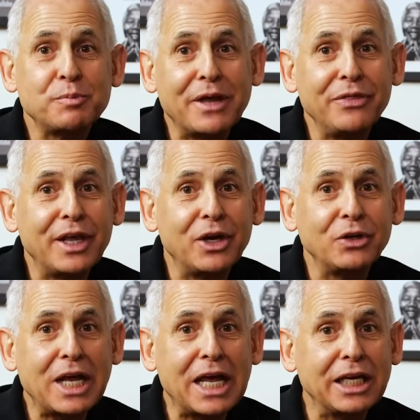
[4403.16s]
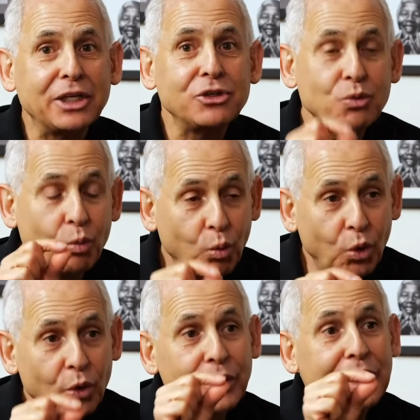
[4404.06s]
spend their days
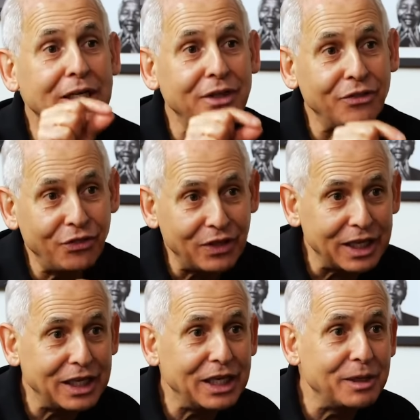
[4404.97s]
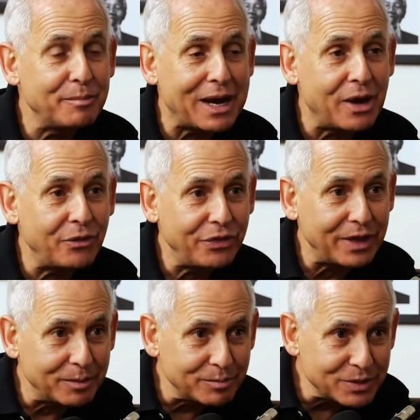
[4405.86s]
worrying and thinking about
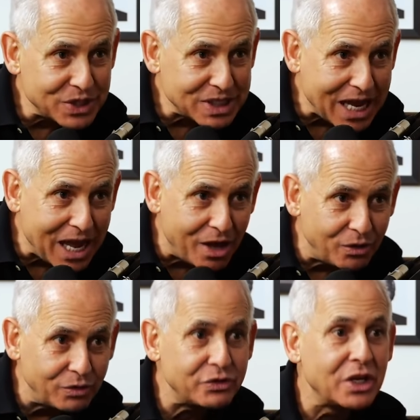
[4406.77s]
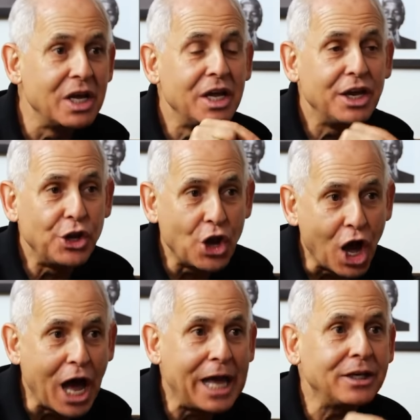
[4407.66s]
themselves,
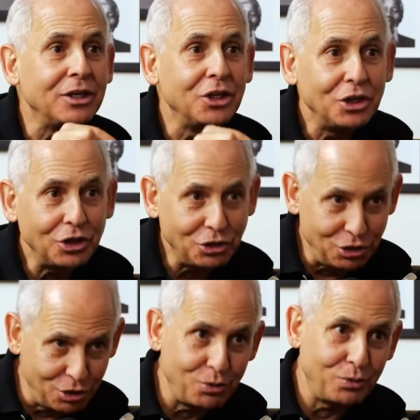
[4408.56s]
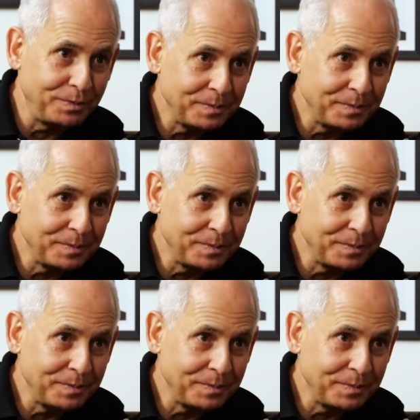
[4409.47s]
not you.